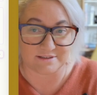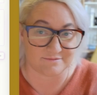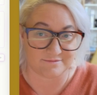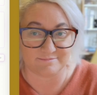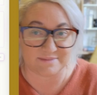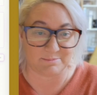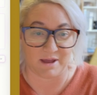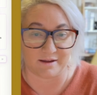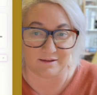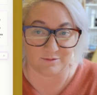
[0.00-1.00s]
of sparky
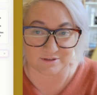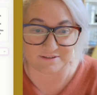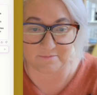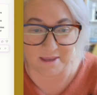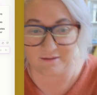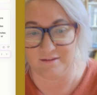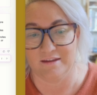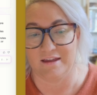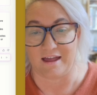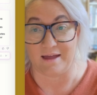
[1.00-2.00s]
thoughts for me.
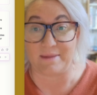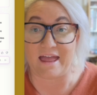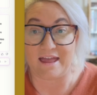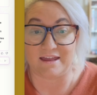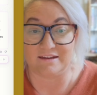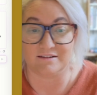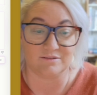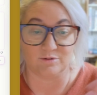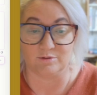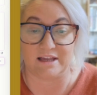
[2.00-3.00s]
And
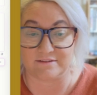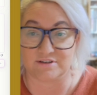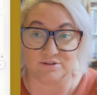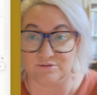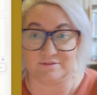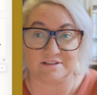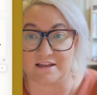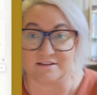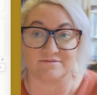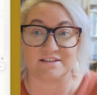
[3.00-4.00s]
all I have to do is kind
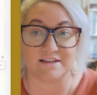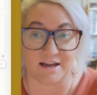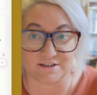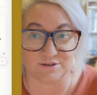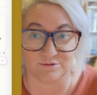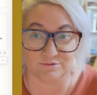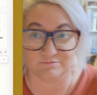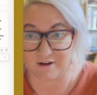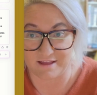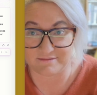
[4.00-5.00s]
of start to
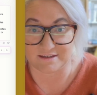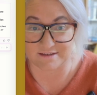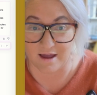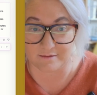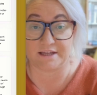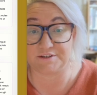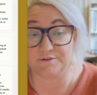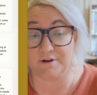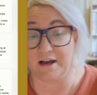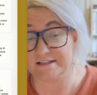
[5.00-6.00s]
write things out. And
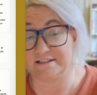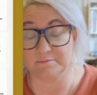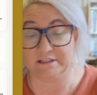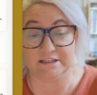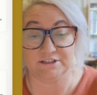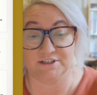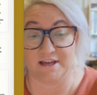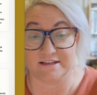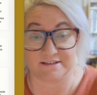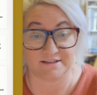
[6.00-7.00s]
so I simply
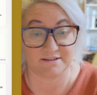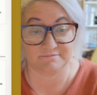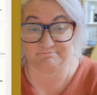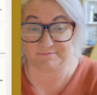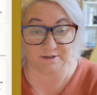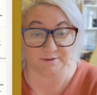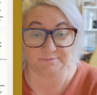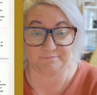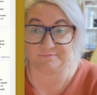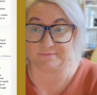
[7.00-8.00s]
just, you
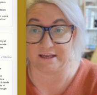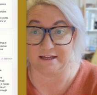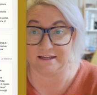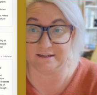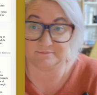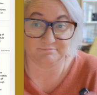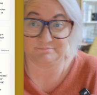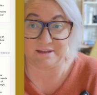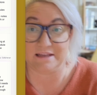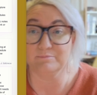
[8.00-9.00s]
know,
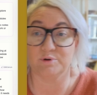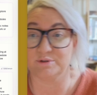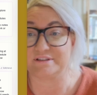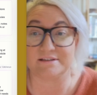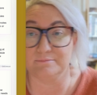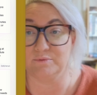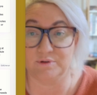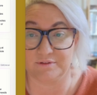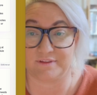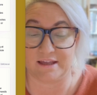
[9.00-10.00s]
input some
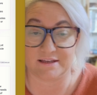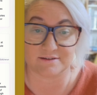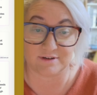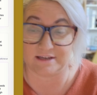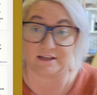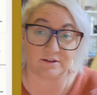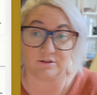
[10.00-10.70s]
more things around